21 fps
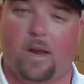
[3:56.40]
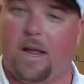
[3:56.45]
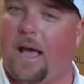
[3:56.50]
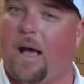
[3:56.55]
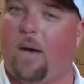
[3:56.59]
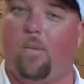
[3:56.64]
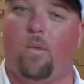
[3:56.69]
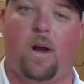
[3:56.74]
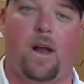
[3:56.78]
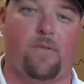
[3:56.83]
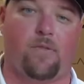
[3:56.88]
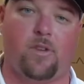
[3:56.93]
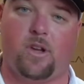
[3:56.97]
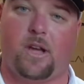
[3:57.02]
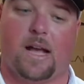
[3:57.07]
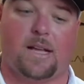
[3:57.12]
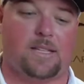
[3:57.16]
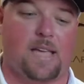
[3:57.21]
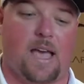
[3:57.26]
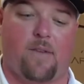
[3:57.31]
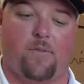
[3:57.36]
whatever you
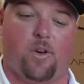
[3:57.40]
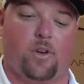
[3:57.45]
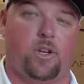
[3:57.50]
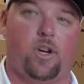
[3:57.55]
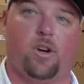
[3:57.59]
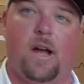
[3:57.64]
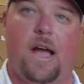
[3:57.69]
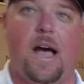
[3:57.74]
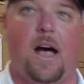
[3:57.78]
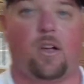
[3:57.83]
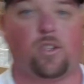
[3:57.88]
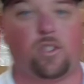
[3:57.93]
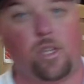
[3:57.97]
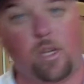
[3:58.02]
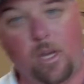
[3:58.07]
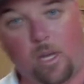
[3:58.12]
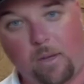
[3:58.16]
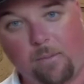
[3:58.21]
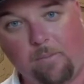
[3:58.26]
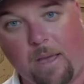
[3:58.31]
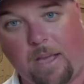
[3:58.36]
guys have on your house,
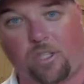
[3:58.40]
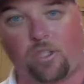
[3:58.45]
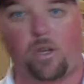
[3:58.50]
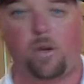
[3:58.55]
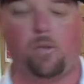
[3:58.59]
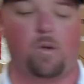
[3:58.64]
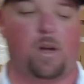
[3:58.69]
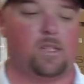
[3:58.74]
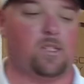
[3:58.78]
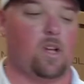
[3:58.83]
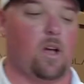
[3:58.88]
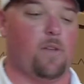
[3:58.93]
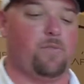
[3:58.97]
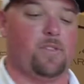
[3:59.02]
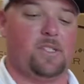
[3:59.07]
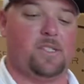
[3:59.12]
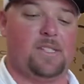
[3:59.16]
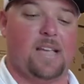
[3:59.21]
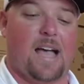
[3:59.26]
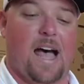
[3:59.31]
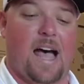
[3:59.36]
basically runs off the
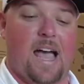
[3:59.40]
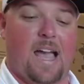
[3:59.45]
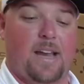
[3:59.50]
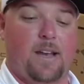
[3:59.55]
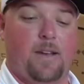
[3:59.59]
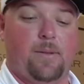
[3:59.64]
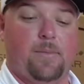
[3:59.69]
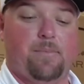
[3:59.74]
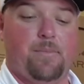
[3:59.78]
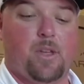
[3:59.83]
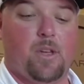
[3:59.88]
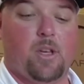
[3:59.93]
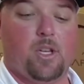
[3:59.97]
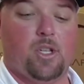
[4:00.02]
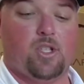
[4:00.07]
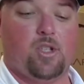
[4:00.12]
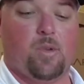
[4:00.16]
side. So